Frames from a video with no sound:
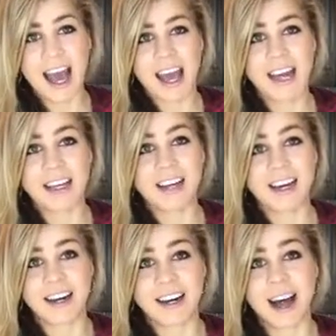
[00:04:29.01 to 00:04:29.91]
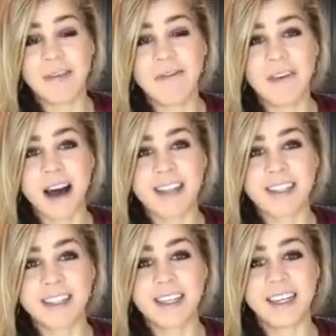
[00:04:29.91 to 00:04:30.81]
And I'm
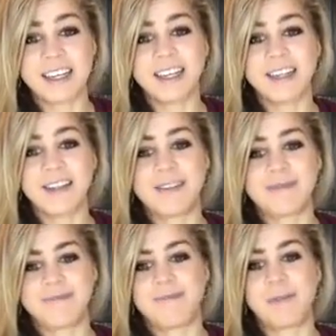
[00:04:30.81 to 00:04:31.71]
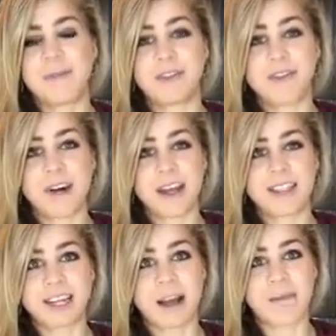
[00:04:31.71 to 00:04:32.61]
fasting the majority of
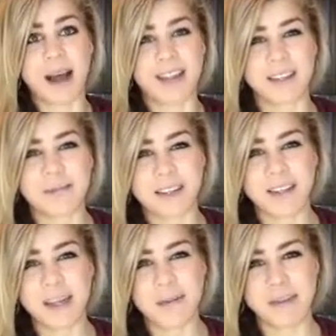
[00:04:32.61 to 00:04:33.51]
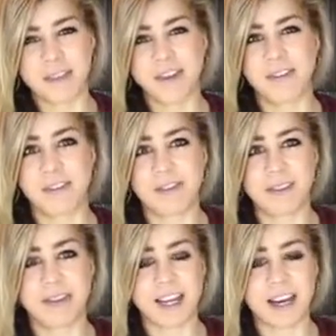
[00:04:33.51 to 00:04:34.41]
the time as I'm sleeping, so I don't even
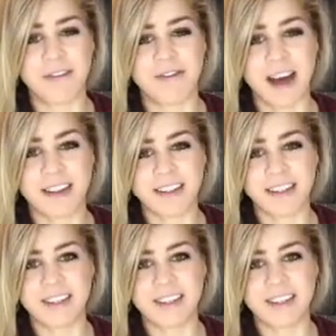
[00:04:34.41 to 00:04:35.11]
feel like I'm fasting.